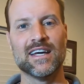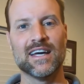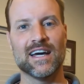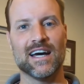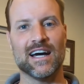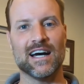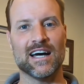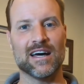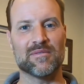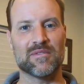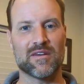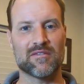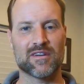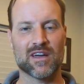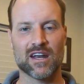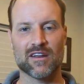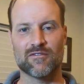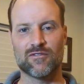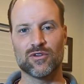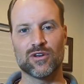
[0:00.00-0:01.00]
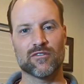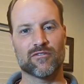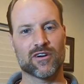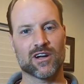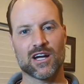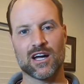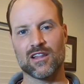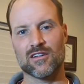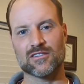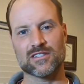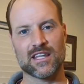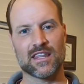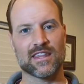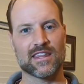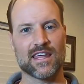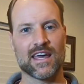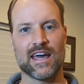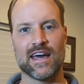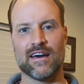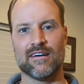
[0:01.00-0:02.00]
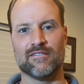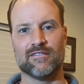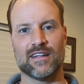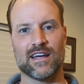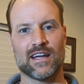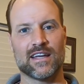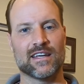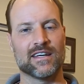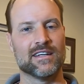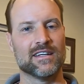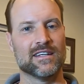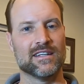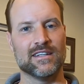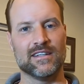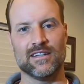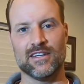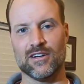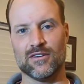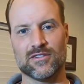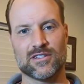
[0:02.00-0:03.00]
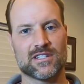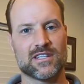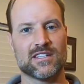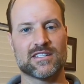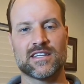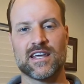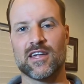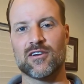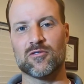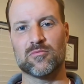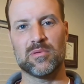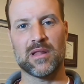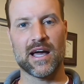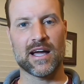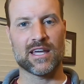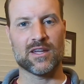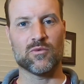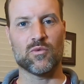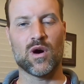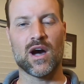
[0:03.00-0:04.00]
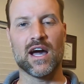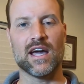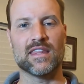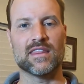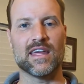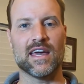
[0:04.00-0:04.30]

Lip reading: They've got a few different colors. I think they have just a standard black and white.